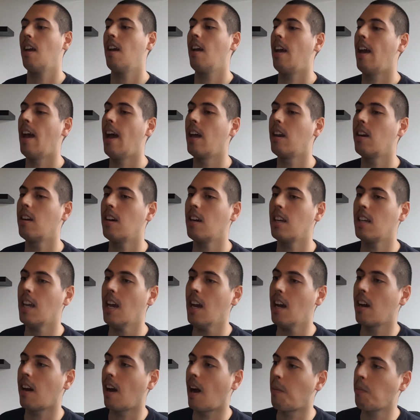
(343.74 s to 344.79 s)
And
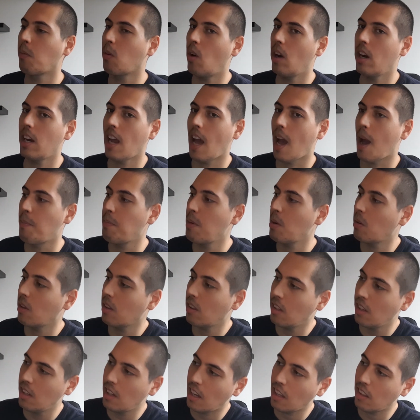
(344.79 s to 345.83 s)
yeah, I'm quite happy with
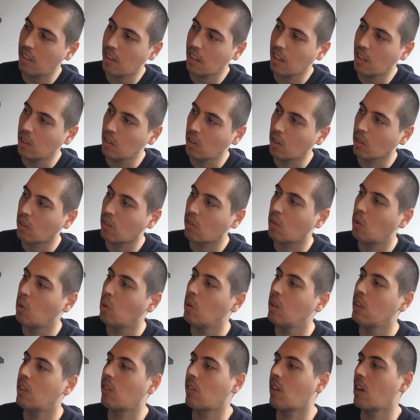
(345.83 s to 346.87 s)
it. I think it looks
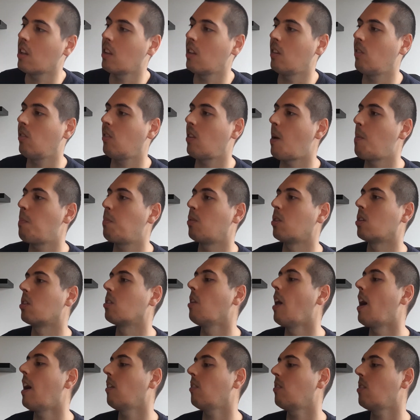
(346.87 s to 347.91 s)
cool. It's got this tempered
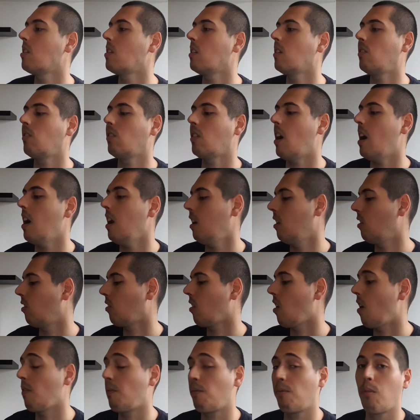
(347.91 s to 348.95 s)
glass on the side. It's
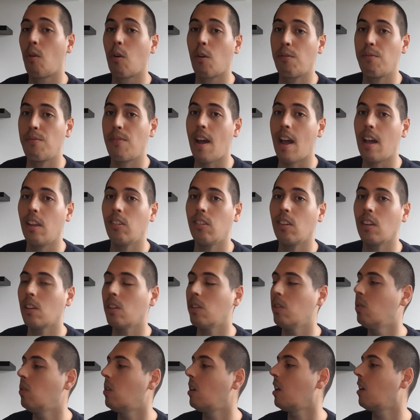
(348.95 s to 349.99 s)
got 4 fans
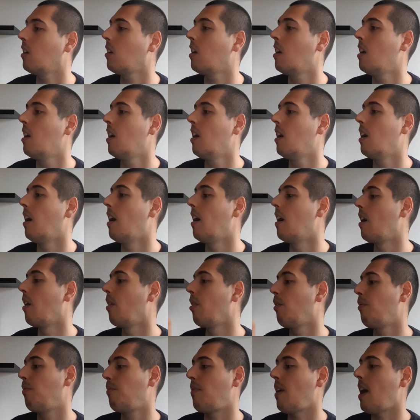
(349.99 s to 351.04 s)
included.
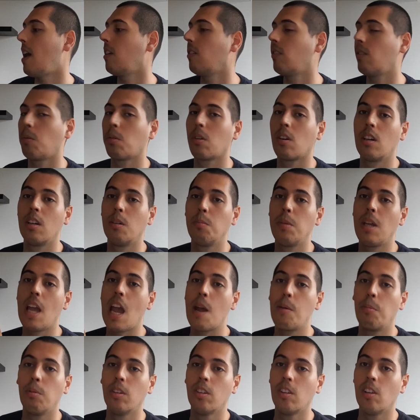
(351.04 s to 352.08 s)
The fans are going to be
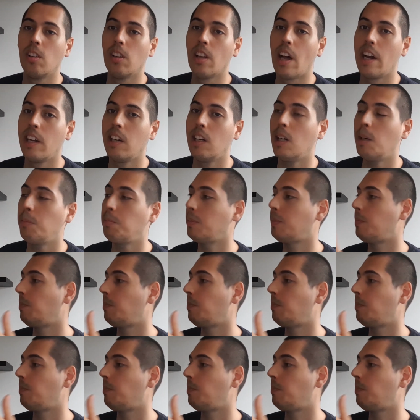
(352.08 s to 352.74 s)
able to light up,